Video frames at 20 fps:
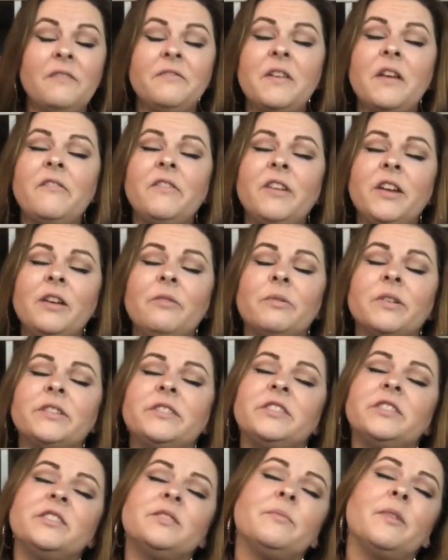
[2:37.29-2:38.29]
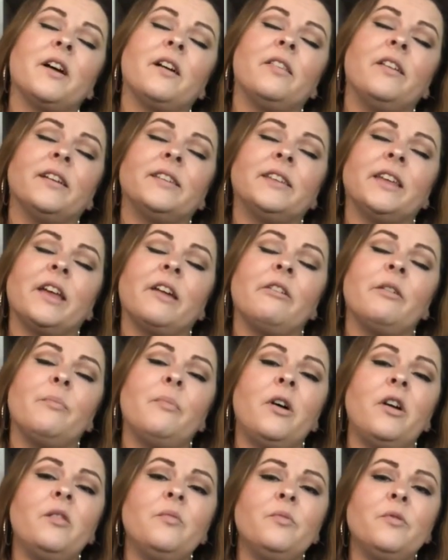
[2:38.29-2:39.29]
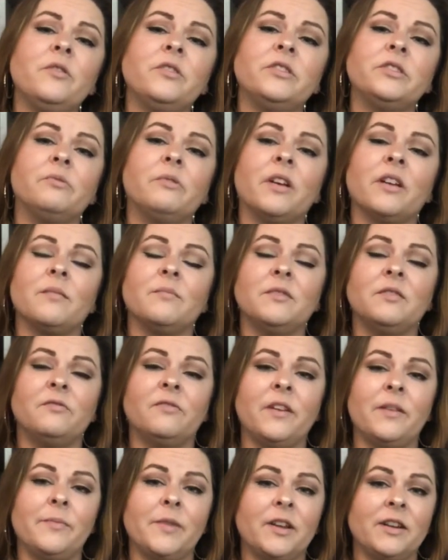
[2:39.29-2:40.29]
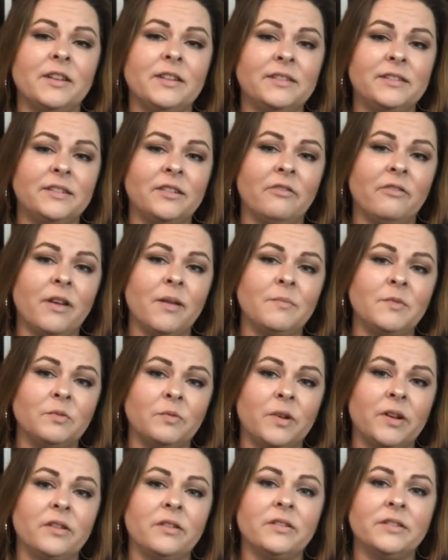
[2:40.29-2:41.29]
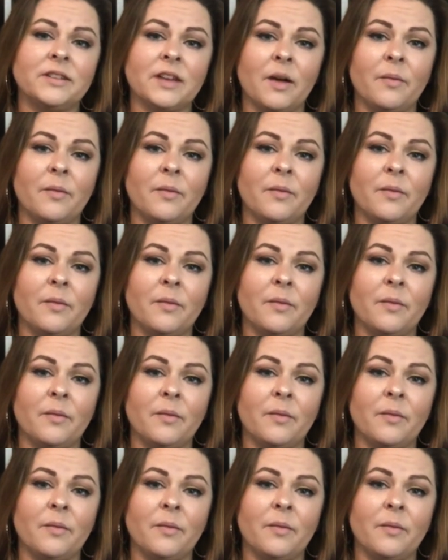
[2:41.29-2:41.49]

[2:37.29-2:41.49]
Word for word: If you have any questions about collecting Harry Potter books, you're welcome to find me on Instagram, Twitter,